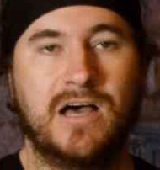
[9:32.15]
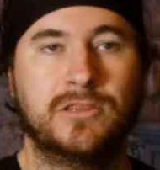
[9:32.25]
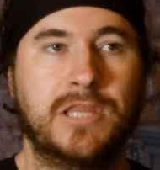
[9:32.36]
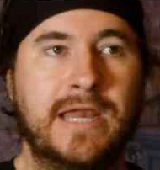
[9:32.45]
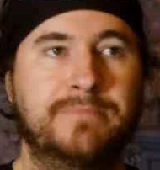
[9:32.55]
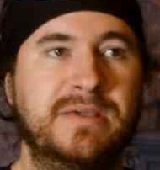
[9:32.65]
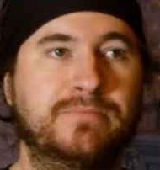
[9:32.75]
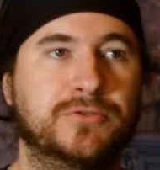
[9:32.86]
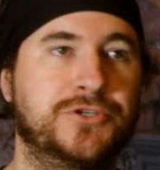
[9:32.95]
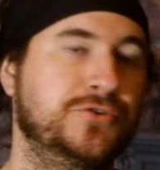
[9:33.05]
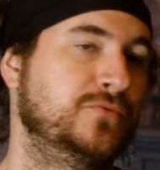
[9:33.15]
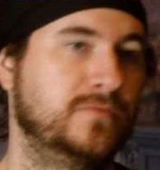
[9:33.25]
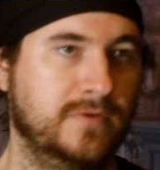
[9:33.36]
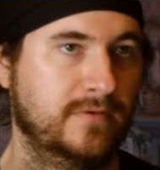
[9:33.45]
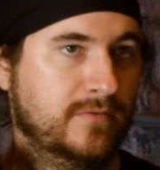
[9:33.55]
lot of people
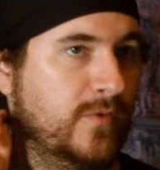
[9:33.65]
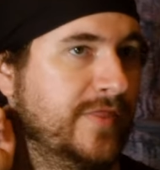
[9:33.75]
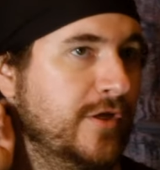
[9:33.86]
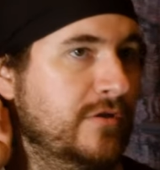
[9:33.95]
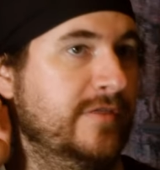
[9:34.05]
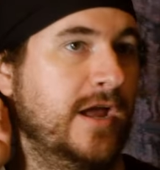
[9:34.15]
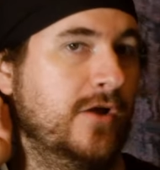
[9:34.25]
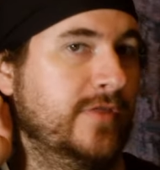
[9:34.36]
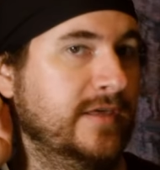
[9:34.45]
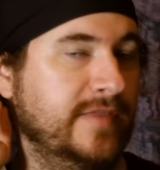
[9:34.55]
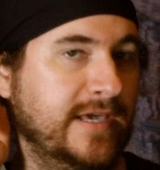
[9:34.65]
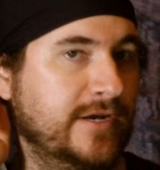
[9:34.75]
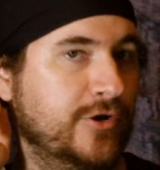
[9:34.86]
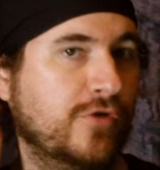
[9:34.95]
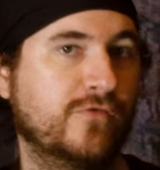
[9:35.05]
too, when they're there, they
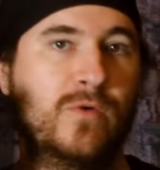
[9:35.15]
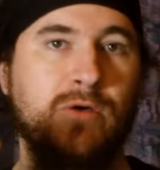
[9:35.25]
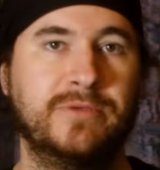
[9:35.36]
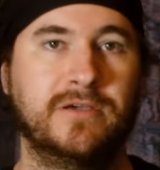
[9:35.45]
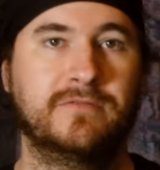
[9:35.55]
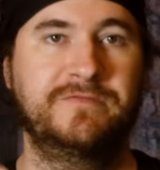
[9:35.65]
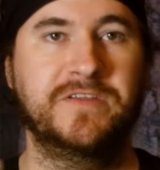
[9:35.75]
get an overwhelming